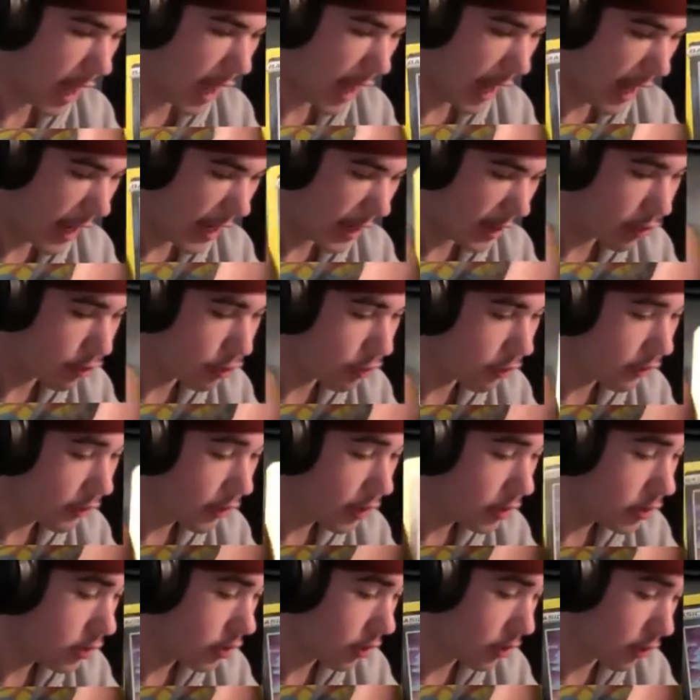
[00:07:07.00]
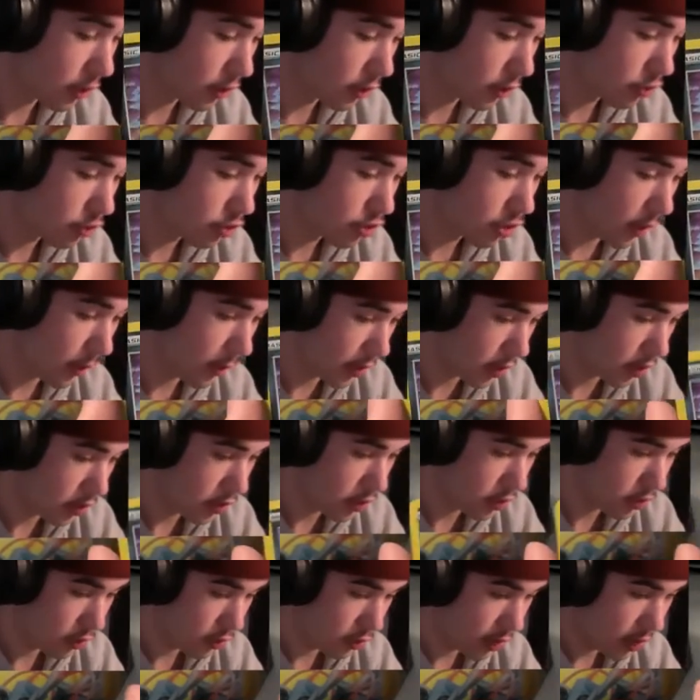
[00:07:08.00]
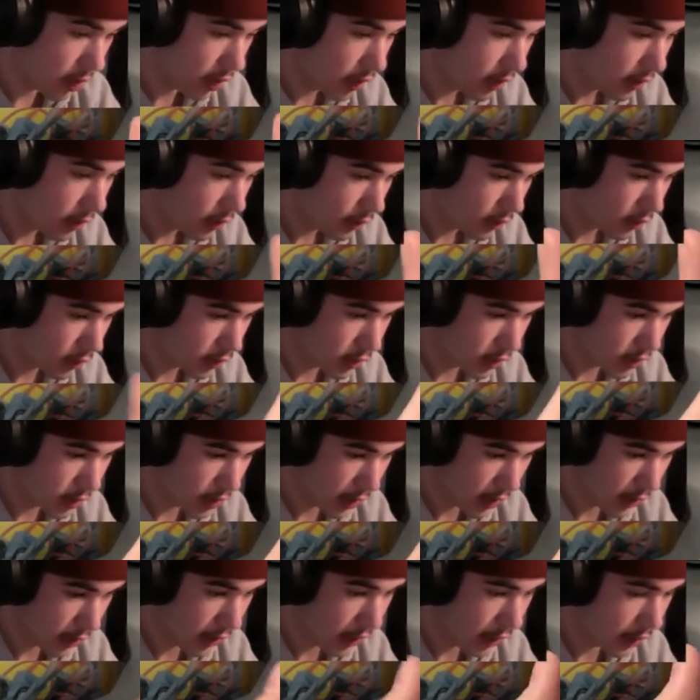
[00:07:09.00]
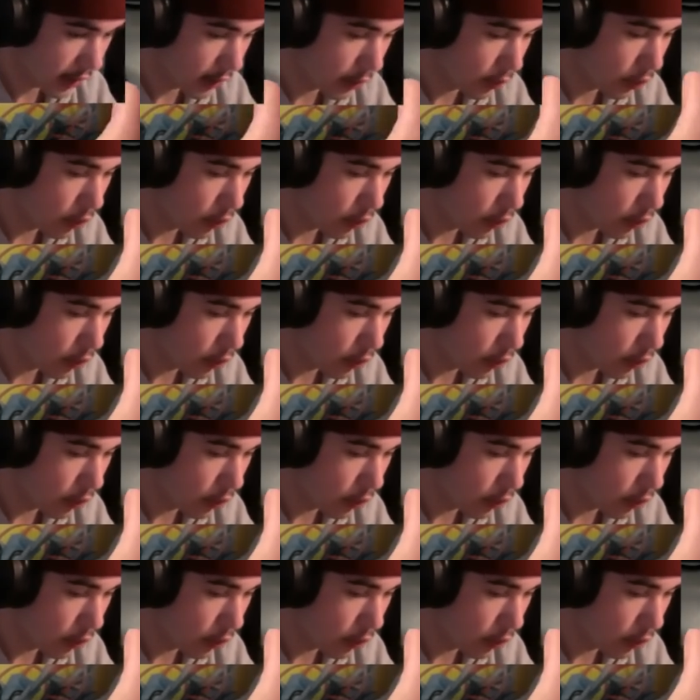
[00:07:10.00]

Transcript: a reverse hollow Trubbish, which is, I think, the